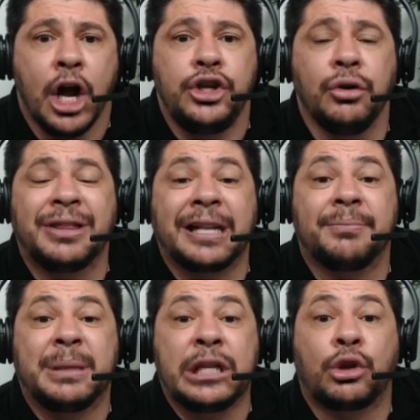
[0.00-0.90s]
you that
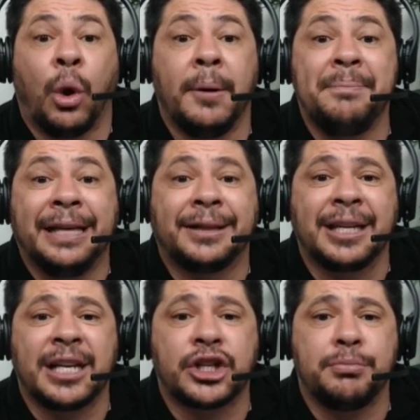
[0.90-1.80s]
have been
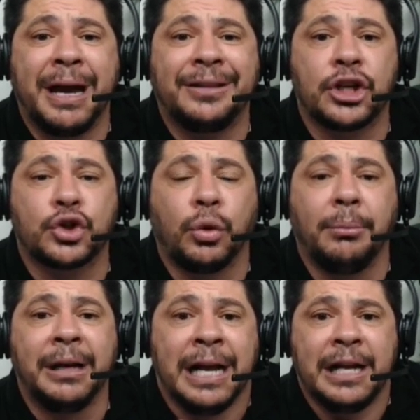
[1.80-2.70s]
tormenting this man, this
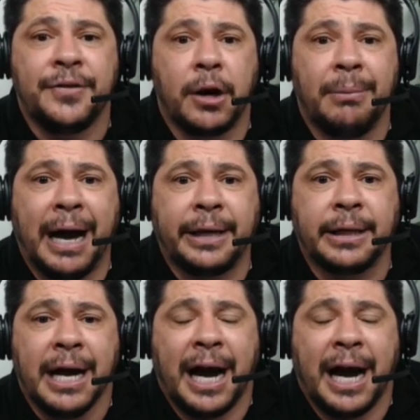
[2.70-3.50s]
woman in their mind,